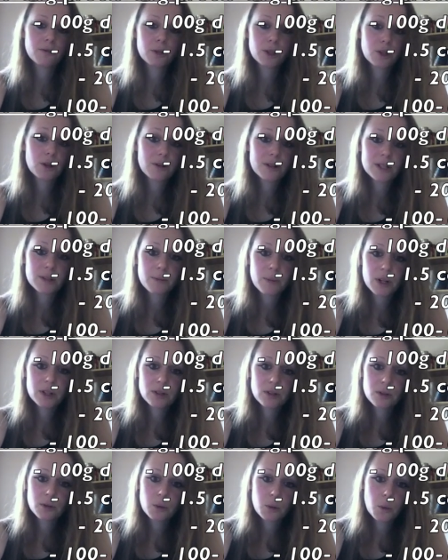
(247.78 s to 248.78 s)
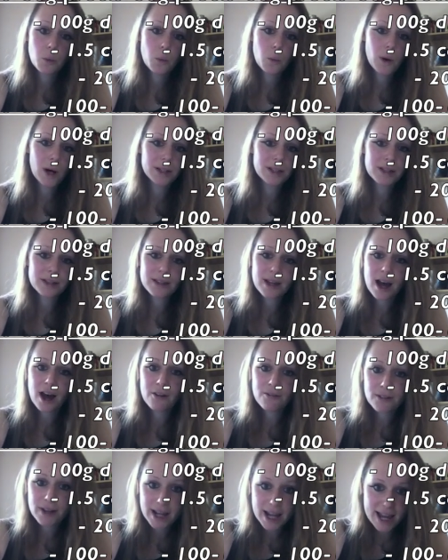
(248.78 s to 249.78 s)
would correspond to one and a
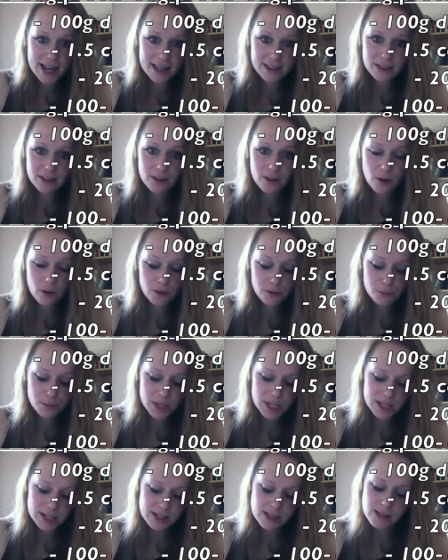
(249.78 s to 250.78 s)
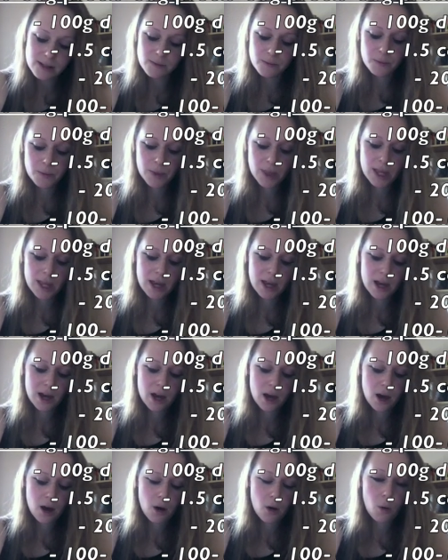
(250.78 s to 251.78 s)
half can of beans,
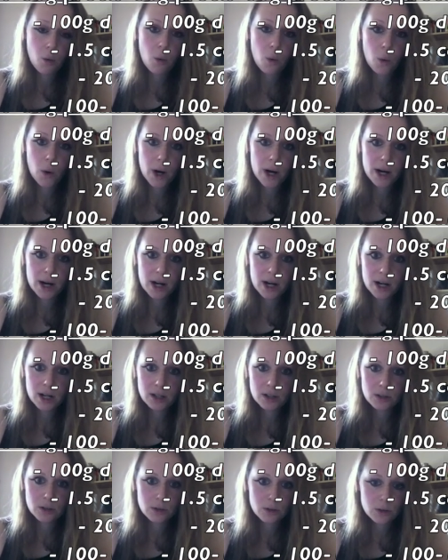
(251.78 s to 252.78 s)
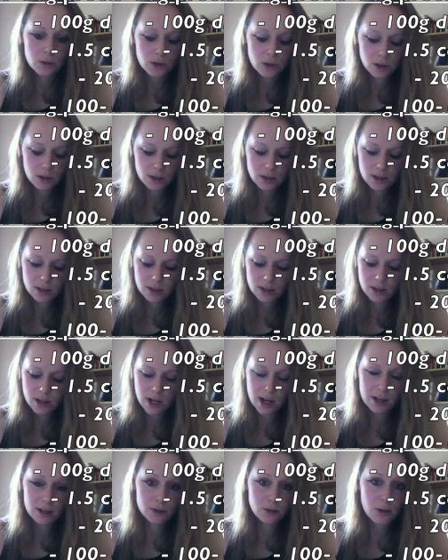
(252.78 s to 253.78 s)
or
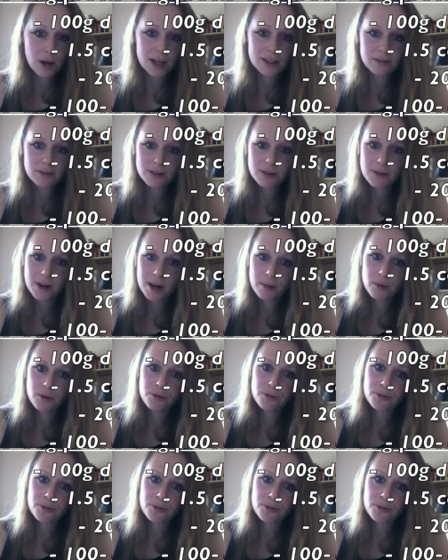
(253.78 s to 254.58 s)
uh, 200 gram of